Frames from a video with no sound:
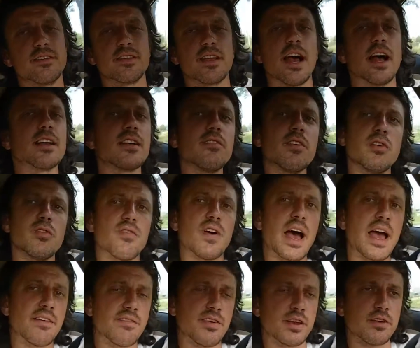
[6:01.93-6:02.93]
And I'll give you
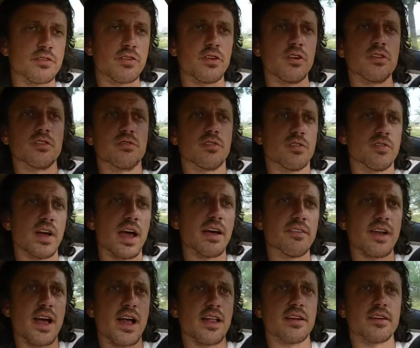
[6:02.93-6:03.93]
5 intros for
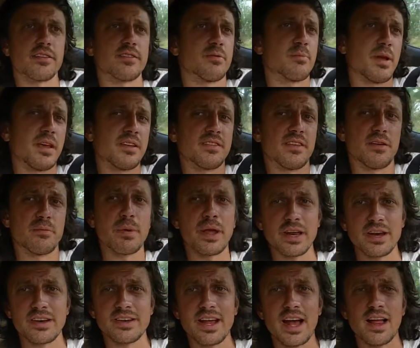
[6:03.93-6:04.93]
$5. So basically, they're
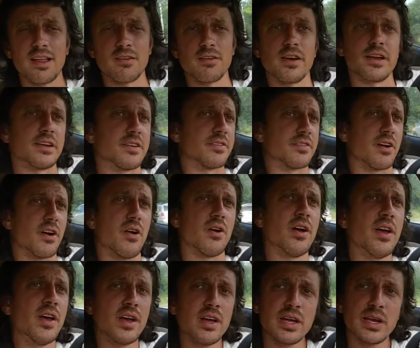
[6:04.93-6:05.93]
paying $1 an intro.
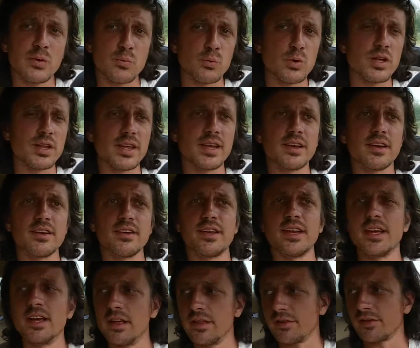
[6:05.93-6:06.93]
Really good
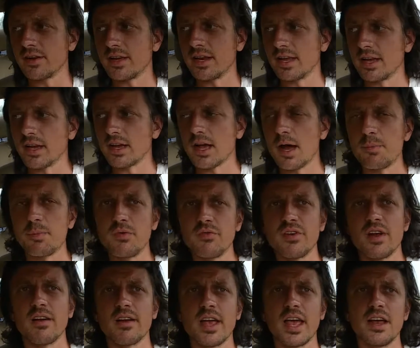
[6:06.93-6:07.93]
deal. They're getting a couple
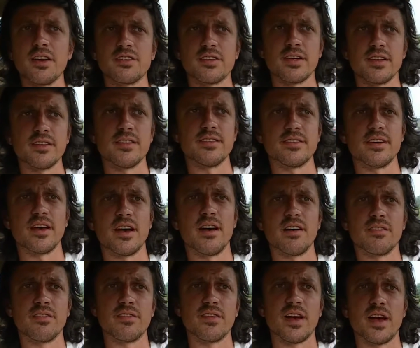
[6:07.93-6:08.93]
variations
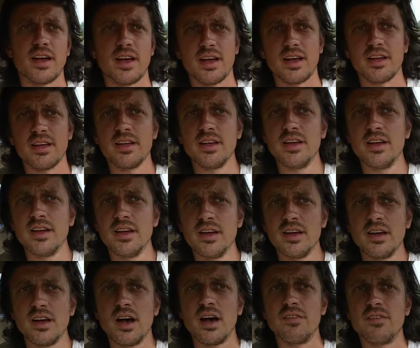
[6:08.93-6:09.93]
of
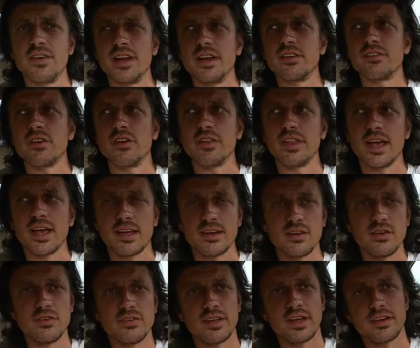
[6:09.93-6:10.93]
an intro they
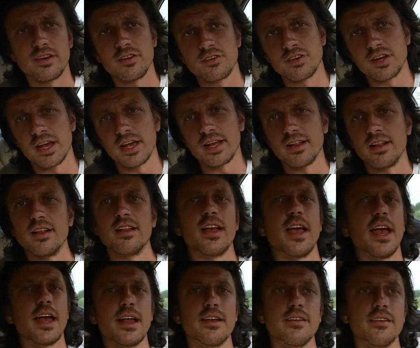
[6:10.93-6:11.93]
can use on their channel,
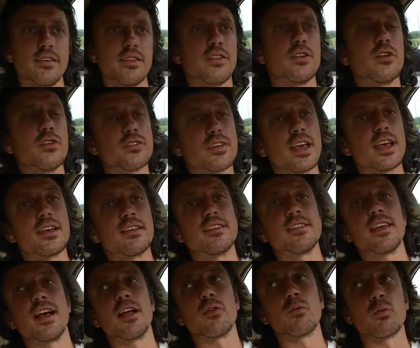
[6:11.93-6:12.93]
and those
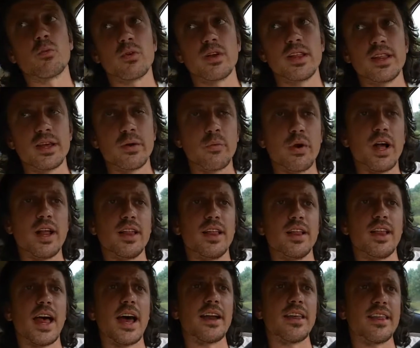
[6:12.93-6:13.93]
gigs sell really well.
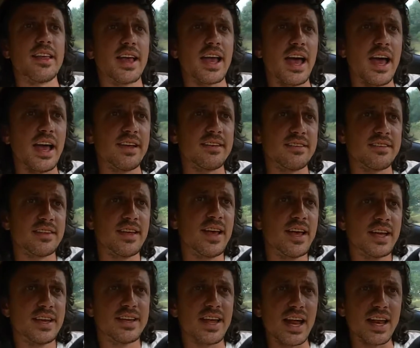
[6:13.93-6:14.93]
A lot of the guys,
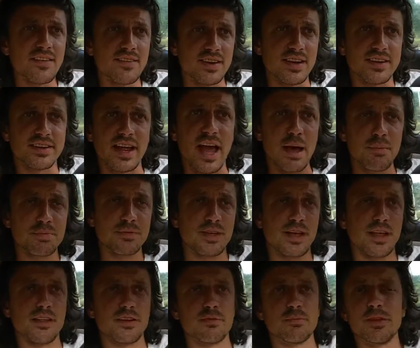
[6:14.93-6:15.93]
not even the top
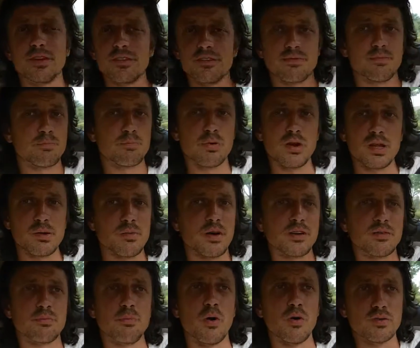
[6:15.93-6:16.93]
sellers, but just pretty
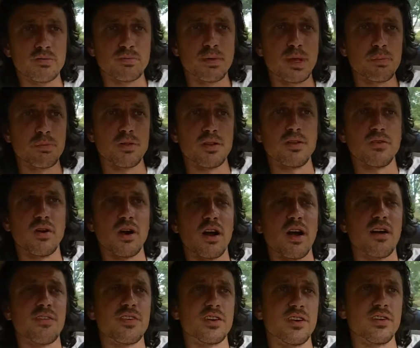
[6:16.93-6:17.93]
much most people who are
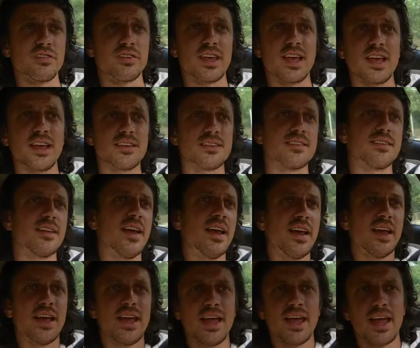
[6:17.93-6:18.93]
offering those gigs
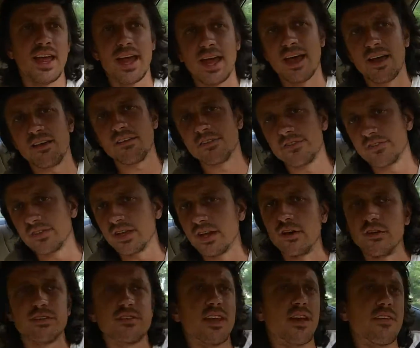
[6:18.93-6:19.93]
have, you
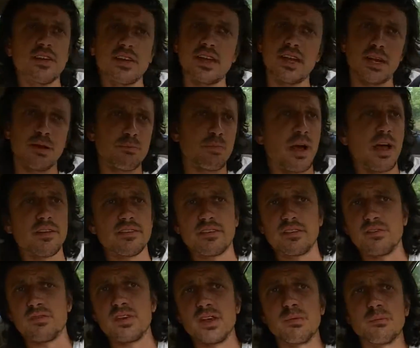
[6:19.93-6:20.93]
know, 17
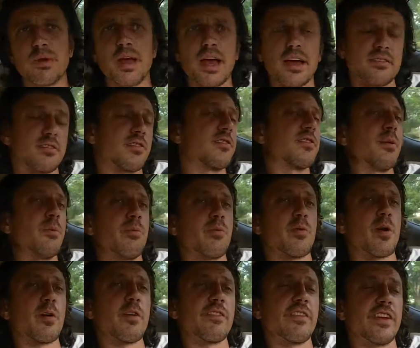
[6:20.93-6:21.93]
positive feedbacks, or some of
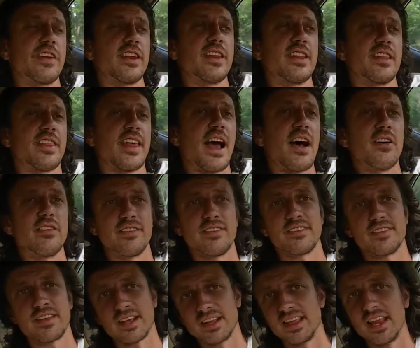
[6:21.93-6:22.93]
them are even in the
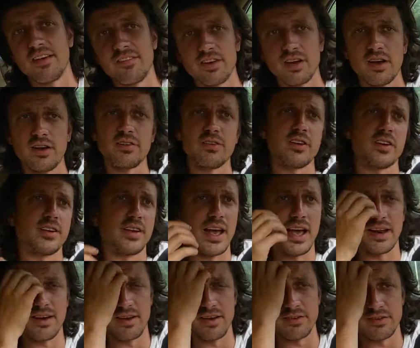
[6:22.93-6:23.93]
thousands, like 1,100,
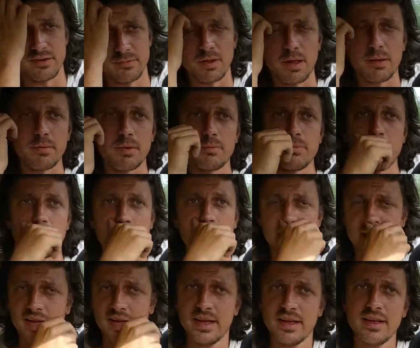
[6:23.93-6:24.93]
900, blah, blah,
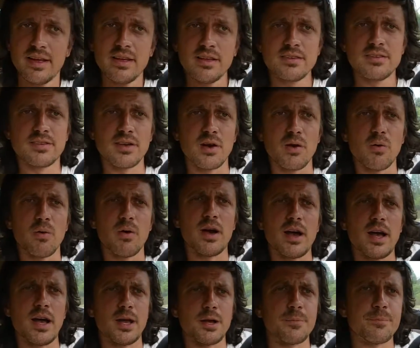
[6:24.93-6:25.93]
blah. So
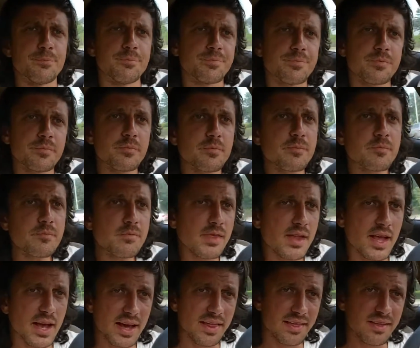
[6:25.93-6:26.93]

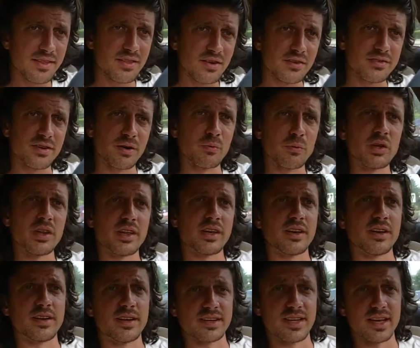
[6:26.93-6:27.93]
I think those are really
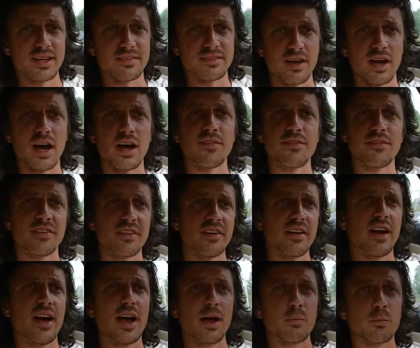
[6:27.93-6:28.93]
good gigs to
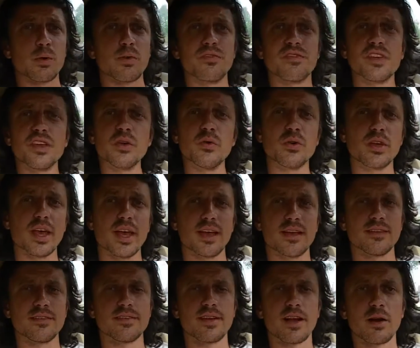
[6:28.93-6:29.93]
offer. Review
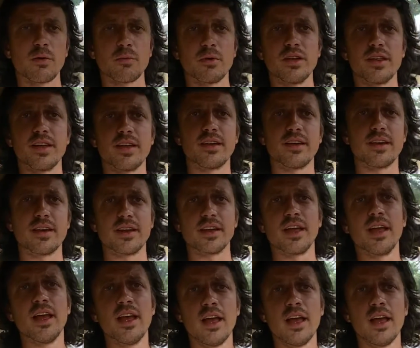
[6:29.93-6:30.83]
gigs are really good.